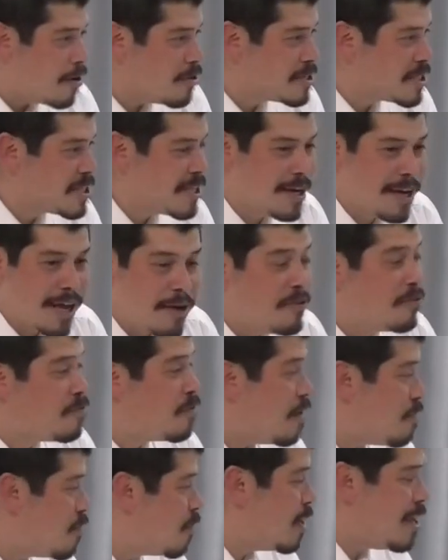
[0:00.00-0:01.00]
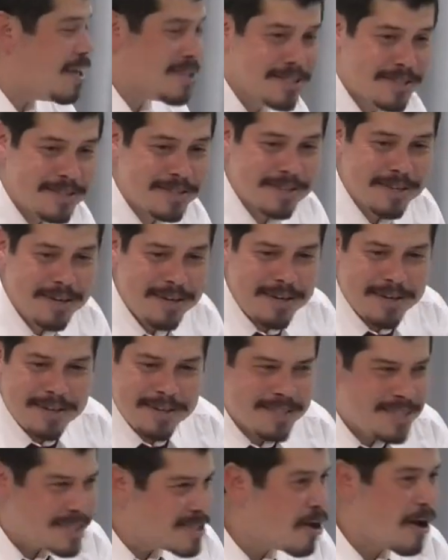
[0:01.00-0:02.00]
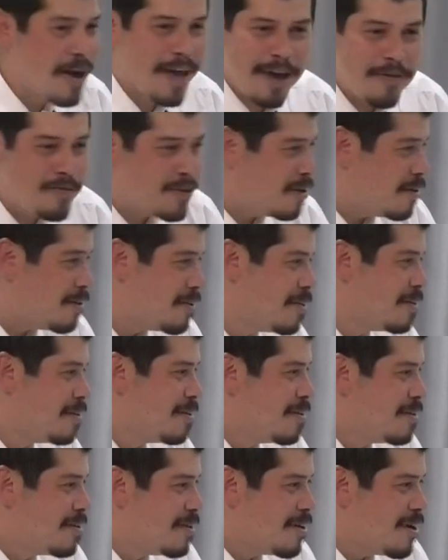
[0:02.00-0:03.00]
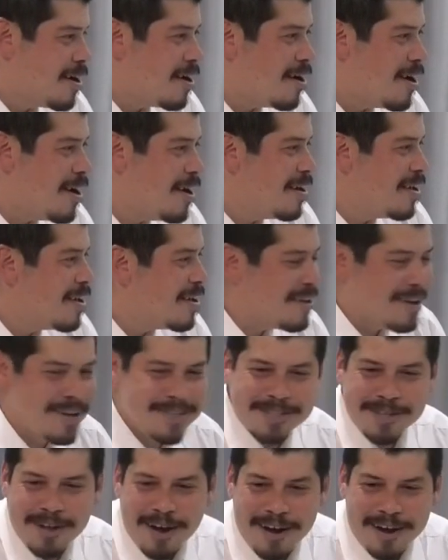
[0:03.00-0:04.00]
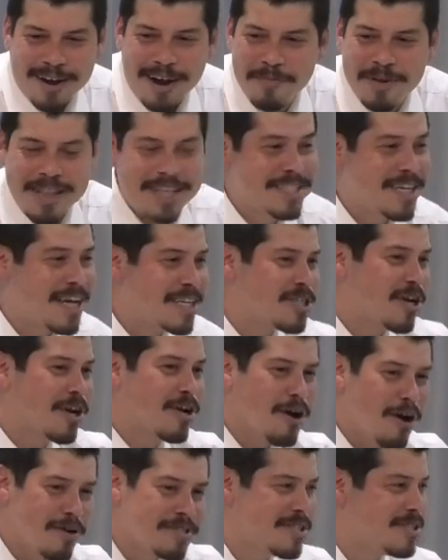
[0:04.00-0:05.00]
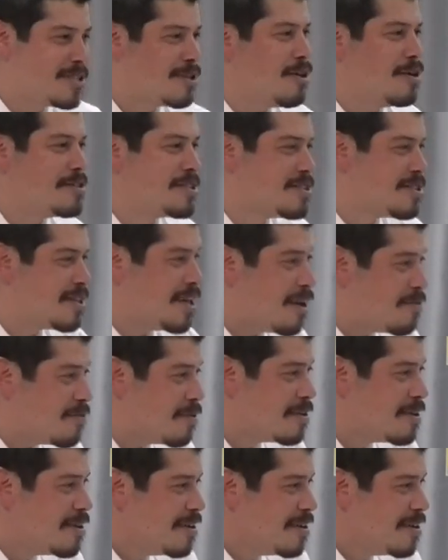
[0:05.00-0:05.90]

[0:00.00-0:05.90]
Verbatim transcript: You're sitting here in Fairfield East. This is not heaven. All right, uh, it's not. I mean, the Sunshine Coast is closer to heaven.